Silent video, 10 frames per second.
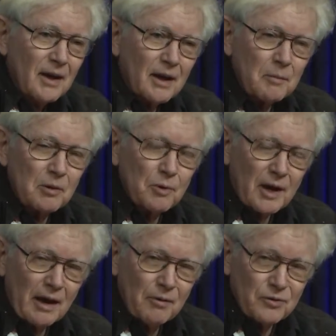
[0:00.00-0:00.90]
I mean, when
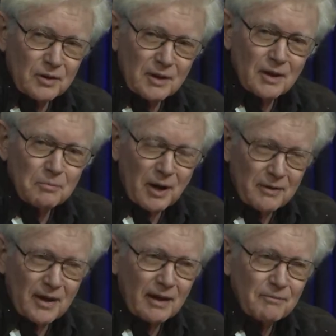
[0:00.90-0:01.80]
I was a kid, by
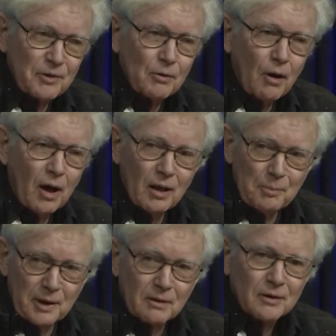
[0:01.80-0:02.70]
that view, all
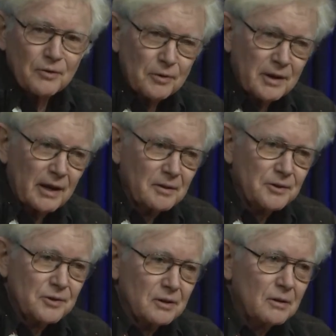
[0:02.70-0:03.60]
parents were negligent.